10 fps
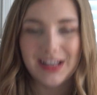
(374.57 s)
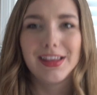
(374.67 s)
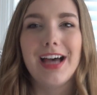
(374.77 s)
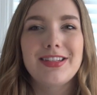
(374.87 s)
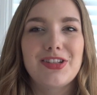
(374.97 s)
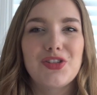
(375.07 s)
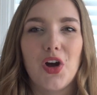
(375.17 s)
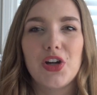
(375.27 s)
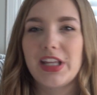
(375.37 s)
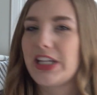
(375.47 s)
Lusts
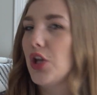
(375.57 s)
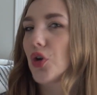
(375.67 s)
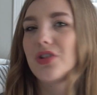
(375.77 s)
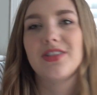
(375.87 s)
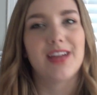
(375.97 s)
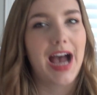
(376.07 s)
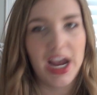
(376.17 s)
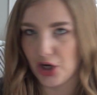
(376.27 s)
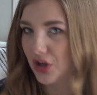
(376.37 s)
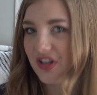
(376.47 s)
are like your
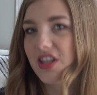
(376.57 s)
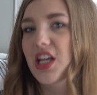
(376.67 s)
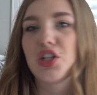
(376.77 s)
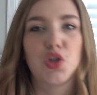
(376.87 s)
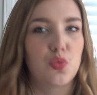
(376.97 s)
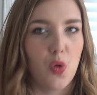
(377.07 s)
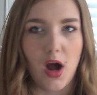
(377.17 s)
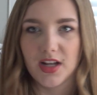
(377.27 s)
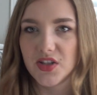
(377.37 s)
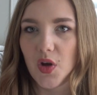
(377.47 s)
desires, things you
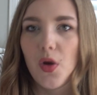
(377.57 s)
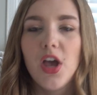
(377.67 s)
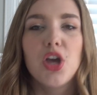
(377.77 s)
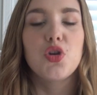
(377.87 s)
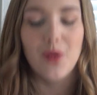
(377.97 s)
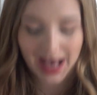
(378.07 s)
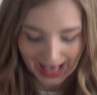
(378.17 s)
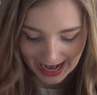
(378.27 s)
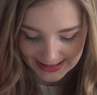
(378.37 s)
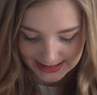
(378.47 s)
want. So you
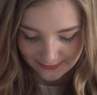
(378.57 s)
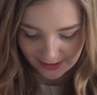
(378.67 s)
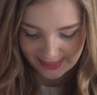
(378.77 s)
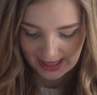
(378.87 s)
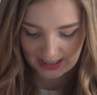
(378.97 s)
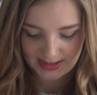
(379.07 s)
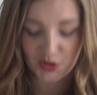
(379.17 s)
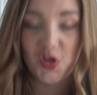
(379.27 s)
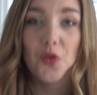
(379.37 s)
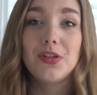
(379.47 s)
ask for things,
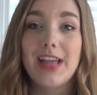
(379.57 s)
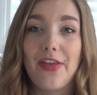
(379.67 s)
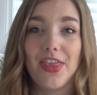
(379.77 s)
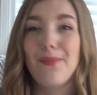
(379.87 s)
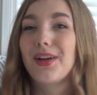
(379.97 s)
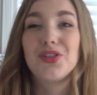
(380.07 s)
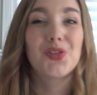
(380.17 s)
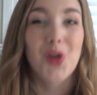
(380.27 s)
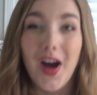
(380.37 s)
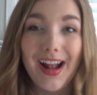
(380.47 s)
you don't get them because you're
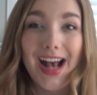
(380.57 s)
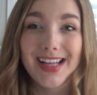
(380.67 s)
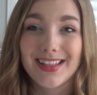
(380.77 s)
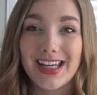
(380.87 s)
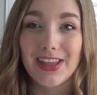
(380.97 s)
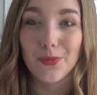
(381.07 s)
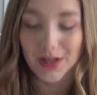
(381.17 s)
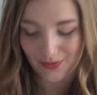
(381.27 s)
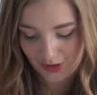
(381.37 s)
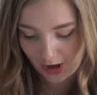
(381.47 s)
not asking in the
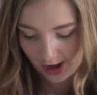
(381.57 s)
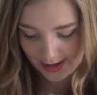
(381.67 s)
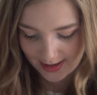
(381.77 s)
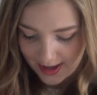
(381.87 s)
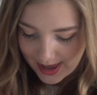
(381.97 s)
will of God.